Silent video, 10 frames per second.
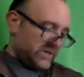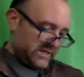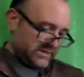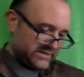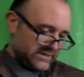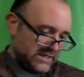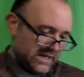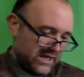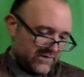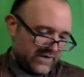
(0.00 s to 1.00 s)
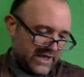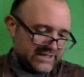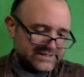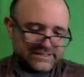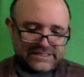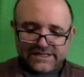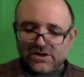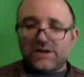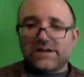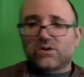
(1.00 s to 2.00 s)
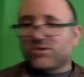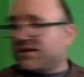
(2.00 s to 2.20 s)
case of x cannot equal to